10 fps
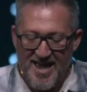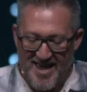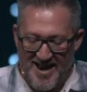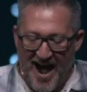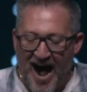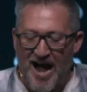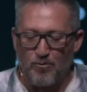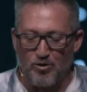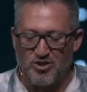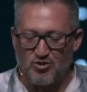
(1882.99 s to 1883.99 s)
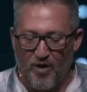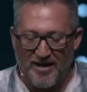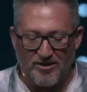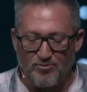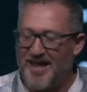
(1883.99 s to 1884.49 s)
and I will
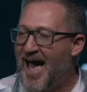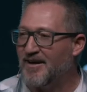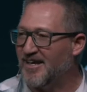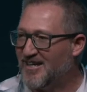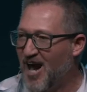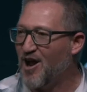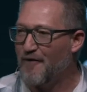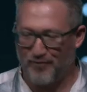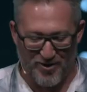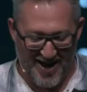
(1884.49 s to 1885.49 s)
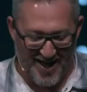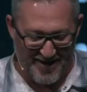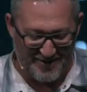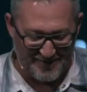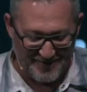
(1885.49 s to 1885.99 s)
strike you down and cut off your
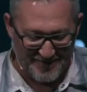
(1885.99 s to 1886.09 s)
head